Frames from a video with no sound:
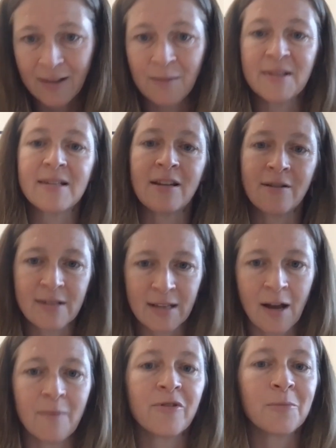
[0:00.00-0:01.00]
and the mosquitoes
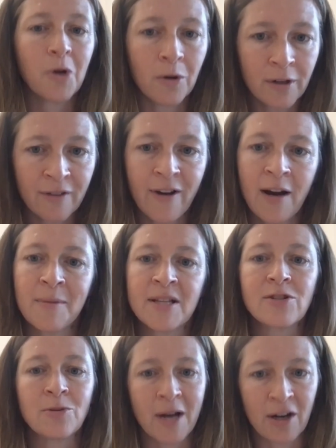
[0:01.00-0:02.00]
that come from colder
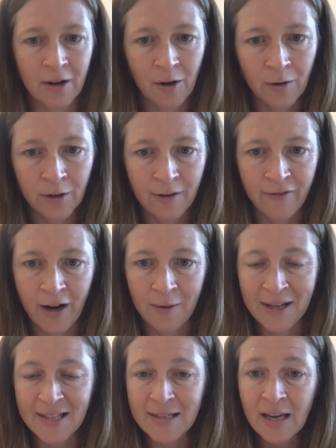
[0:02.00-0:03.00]
environments do better in colder
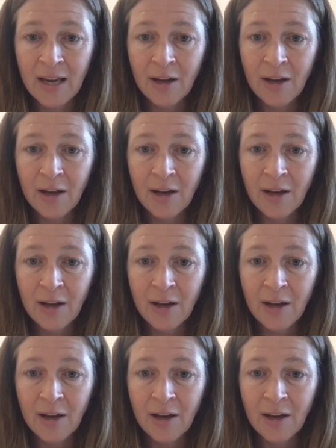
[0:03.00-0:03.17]
environments.